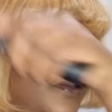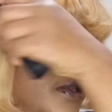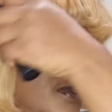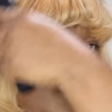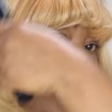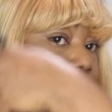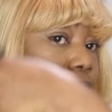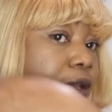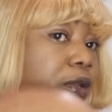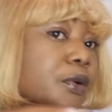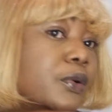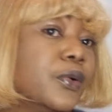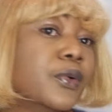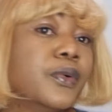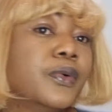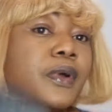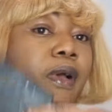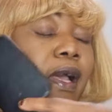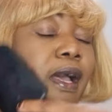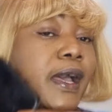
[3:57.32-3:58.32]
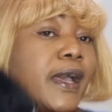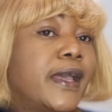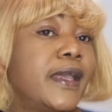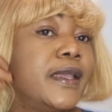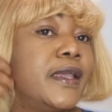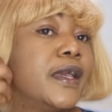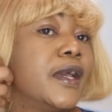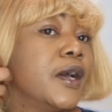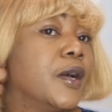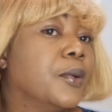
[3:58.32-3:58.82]
you know,
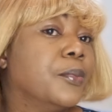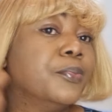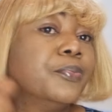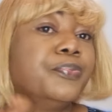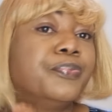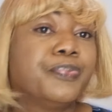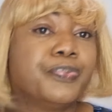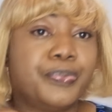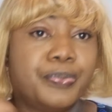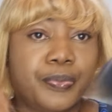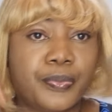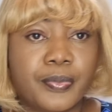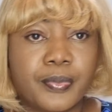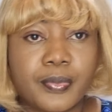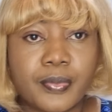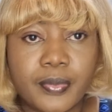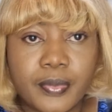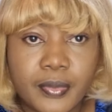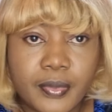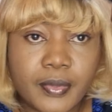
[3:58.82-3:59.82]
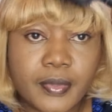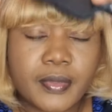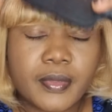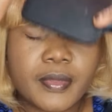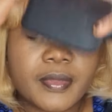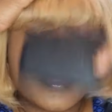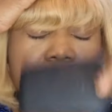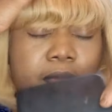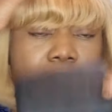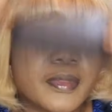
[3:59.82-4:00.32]
I
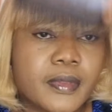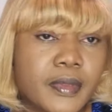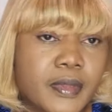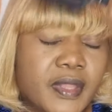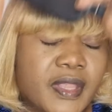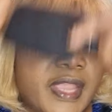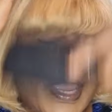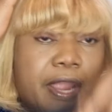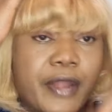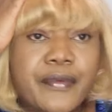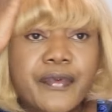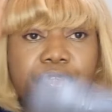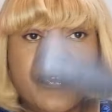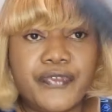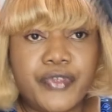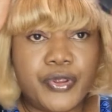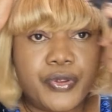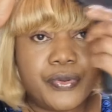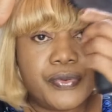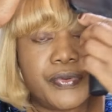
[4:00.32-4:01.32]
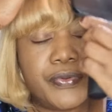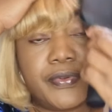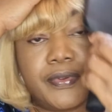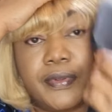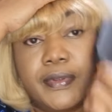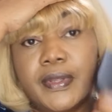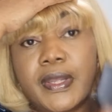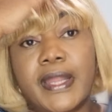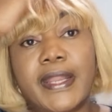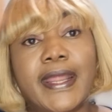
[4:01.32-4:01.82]
reviewed
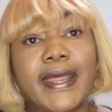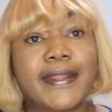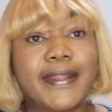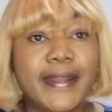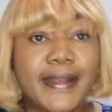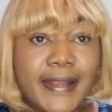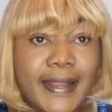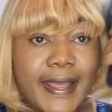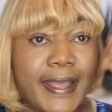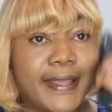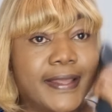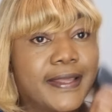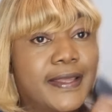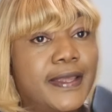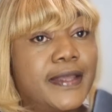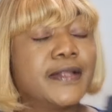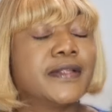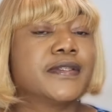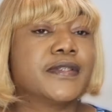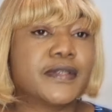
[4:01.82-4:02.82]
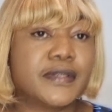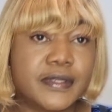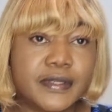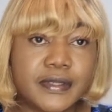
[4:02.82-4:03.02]
and I didn't like it,